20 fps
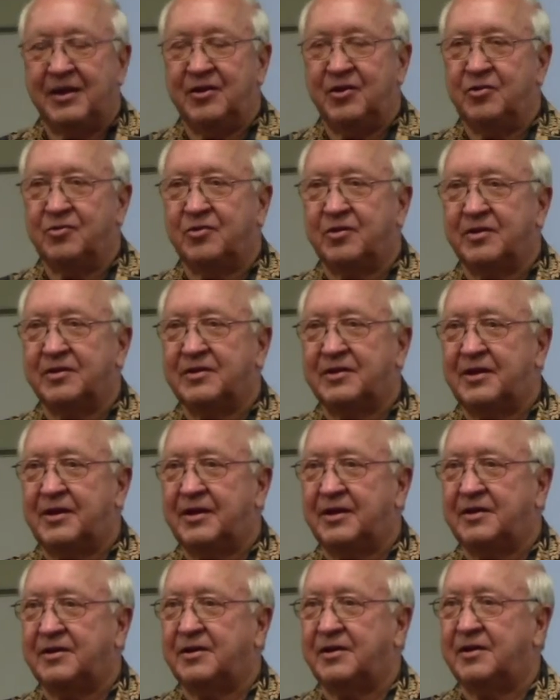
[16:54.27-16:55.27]
And you can
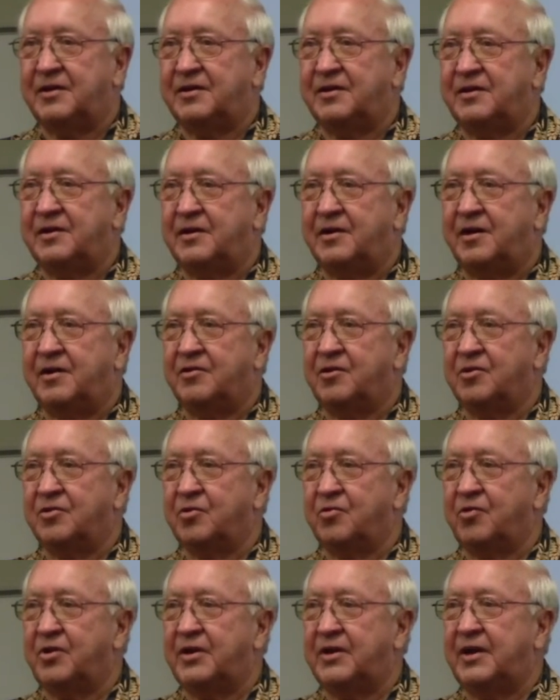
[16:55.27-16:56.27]
take a
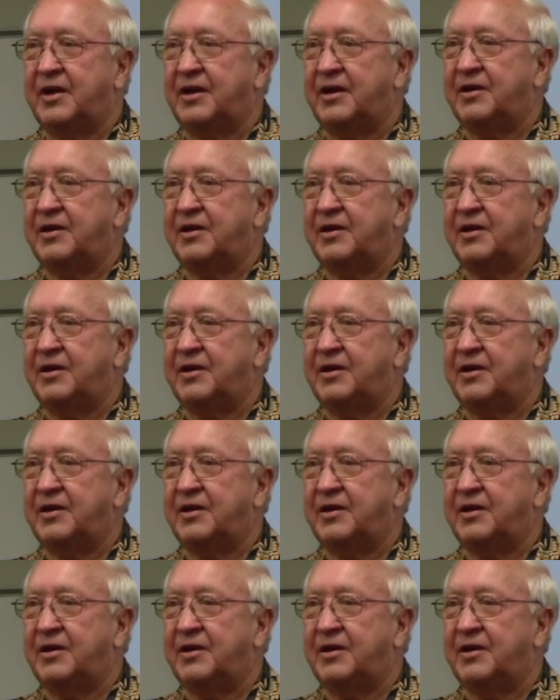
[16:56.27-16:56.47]
100-degree